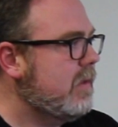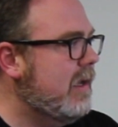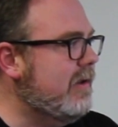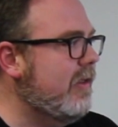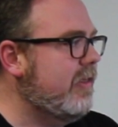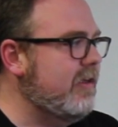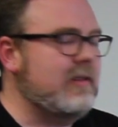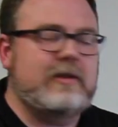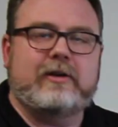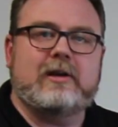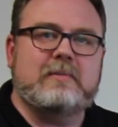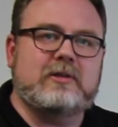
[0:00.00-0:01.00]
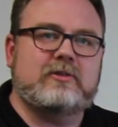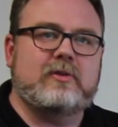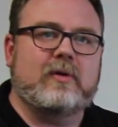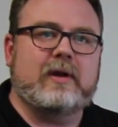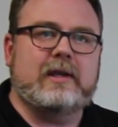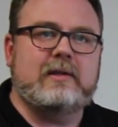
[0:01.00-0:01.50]
Another thing that you're going to be
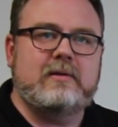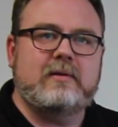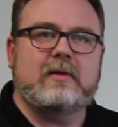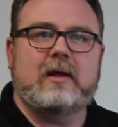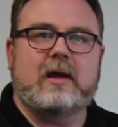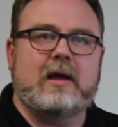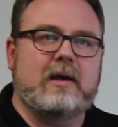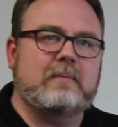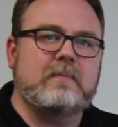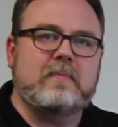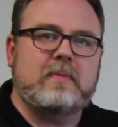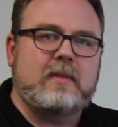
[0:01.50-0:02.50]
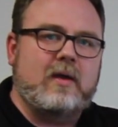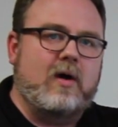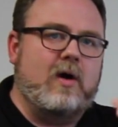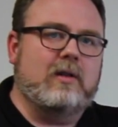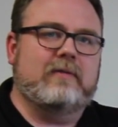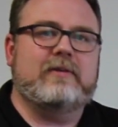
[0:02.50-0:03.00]
storing,
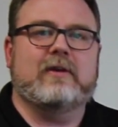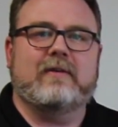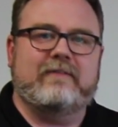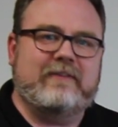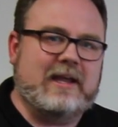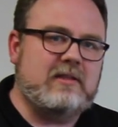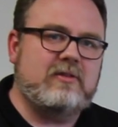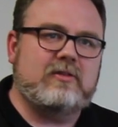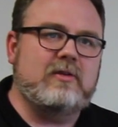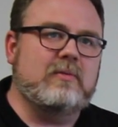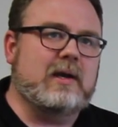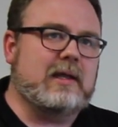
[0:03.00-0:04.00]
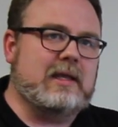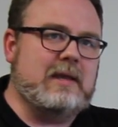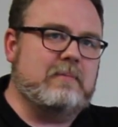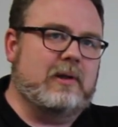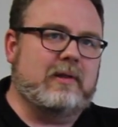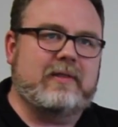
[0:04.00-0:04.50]
all of your events, you want to
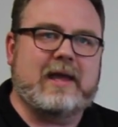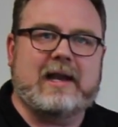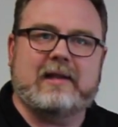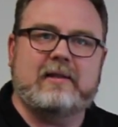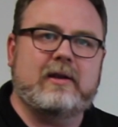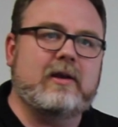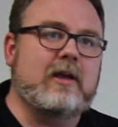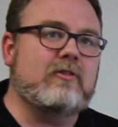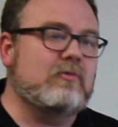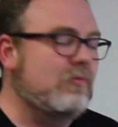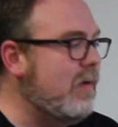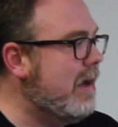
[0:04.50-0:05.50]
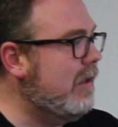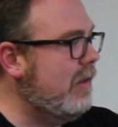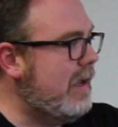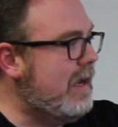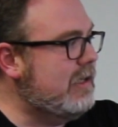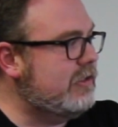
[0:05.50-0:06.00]
keep all of that in there, as
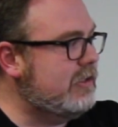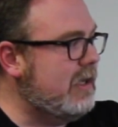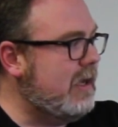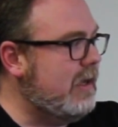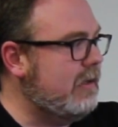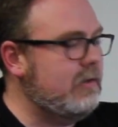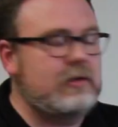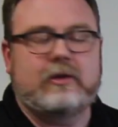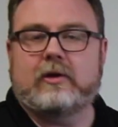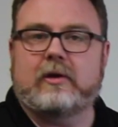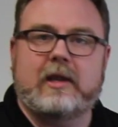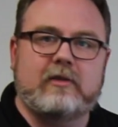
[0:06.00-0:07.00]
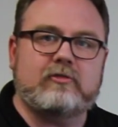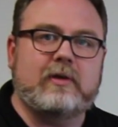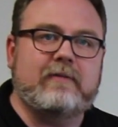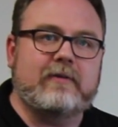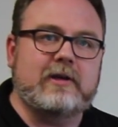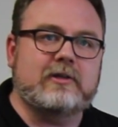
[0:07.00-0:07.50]
well as your
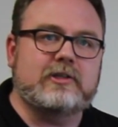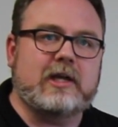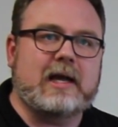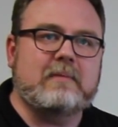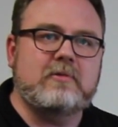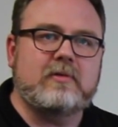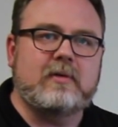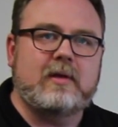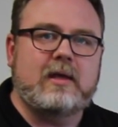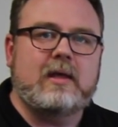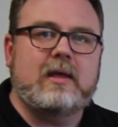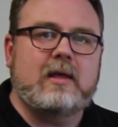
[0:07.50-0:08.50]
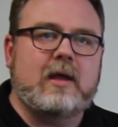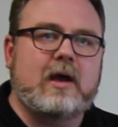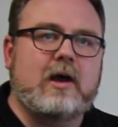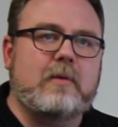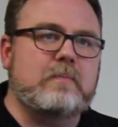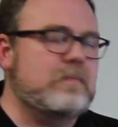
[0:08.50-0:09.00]
history for your jobs.
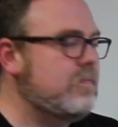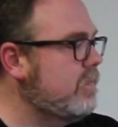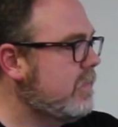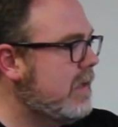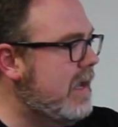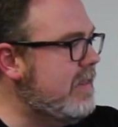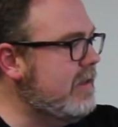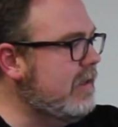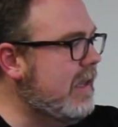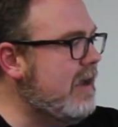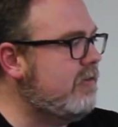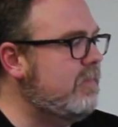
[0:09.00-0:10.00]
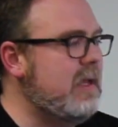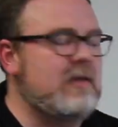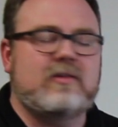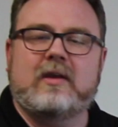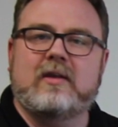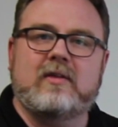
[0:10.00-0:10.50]
And then the last
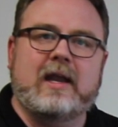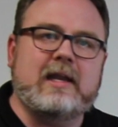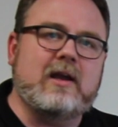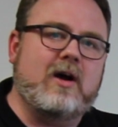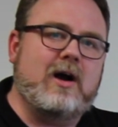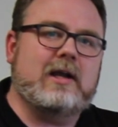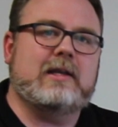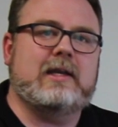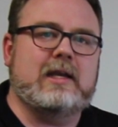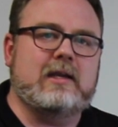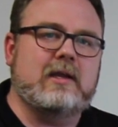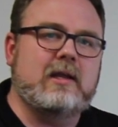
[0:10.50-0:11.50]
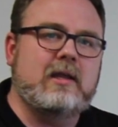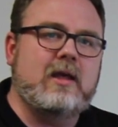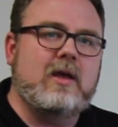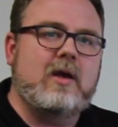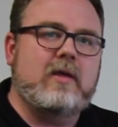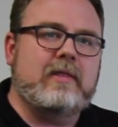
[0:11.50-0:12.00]
piece is any auditing
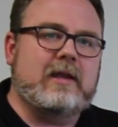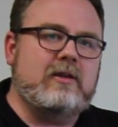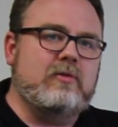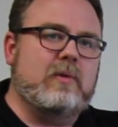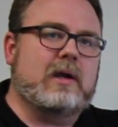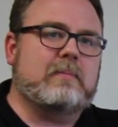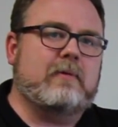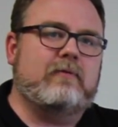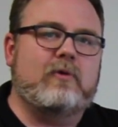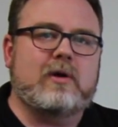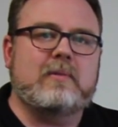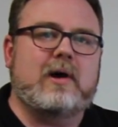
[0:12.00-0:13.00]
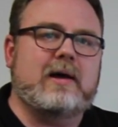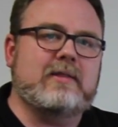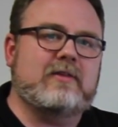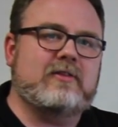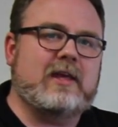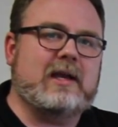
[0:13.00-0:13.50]
that you want to perform on
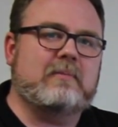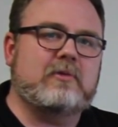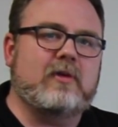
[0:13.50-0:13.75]
the setup.